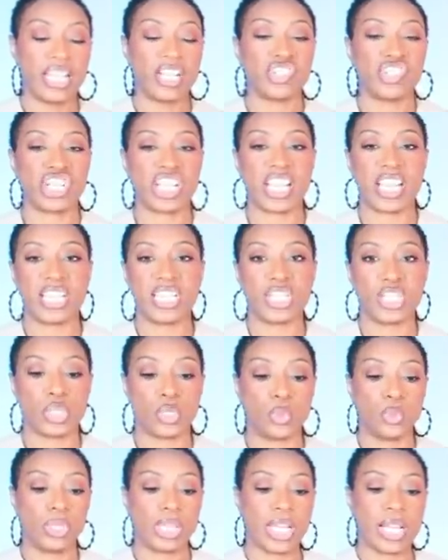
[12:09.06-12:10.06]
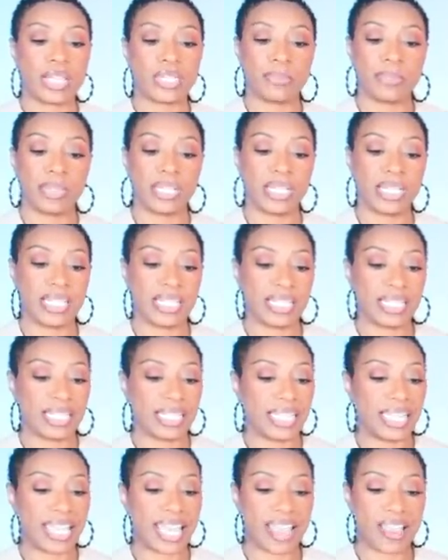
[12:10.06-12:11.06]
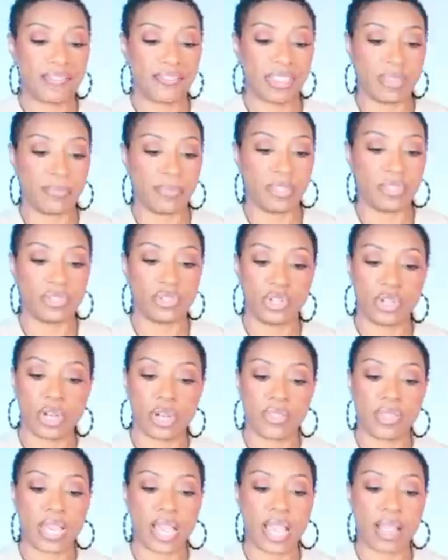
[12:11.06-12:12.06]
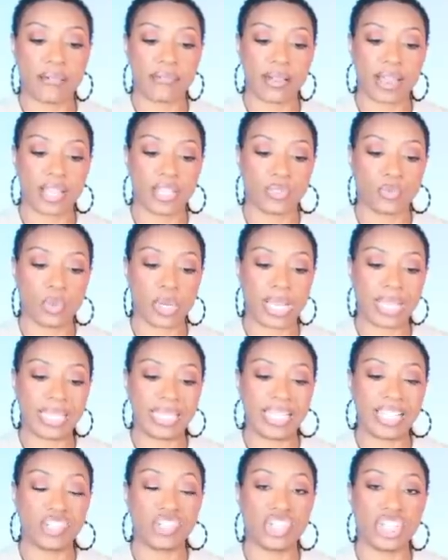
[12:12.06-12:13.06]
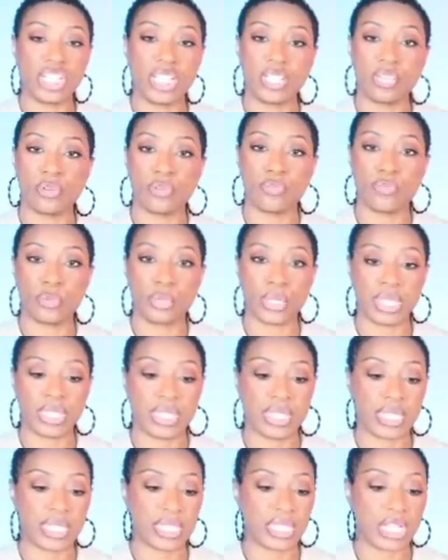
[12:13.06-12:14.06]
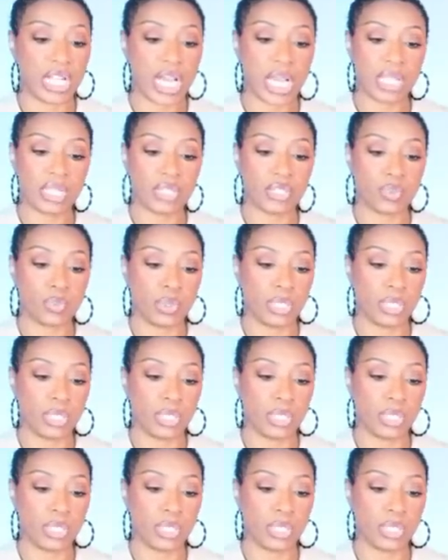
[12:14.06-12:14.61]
Check out these culottes because they have them. These are called the high-rise wide leg jean. They're $46.